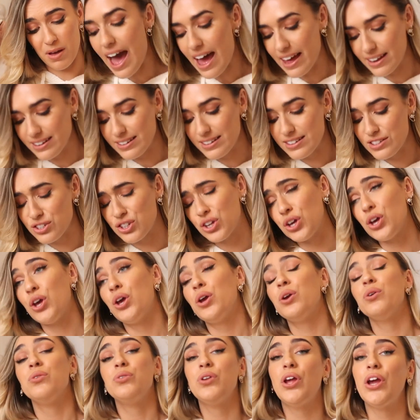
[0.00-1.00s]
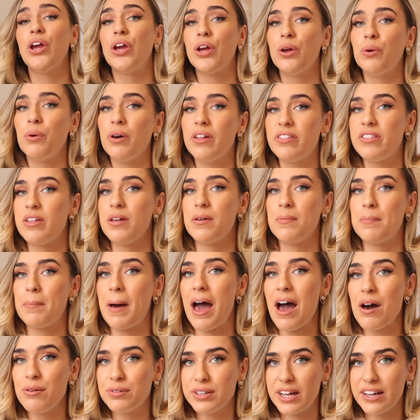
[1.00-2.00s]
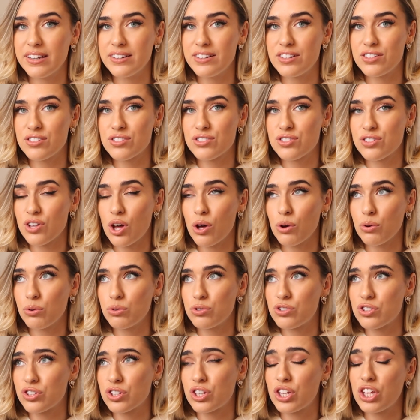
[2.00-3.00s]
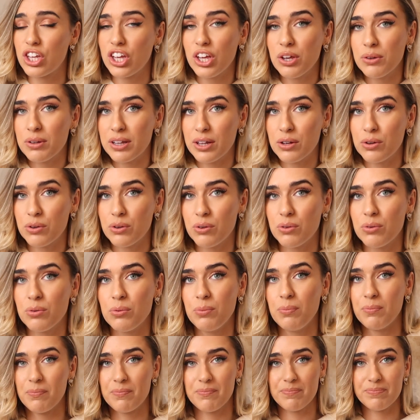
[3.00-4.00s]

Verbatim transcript: And who knew that Poundland sold cute little